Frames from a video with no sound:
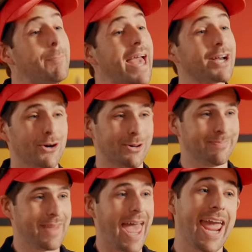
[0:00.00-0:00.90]
Pickle.
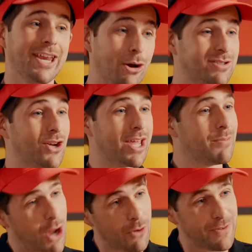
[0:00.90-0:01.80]
A no
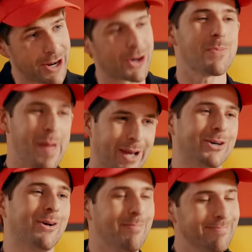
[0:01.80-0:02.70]
sodium, no vinegar pickle.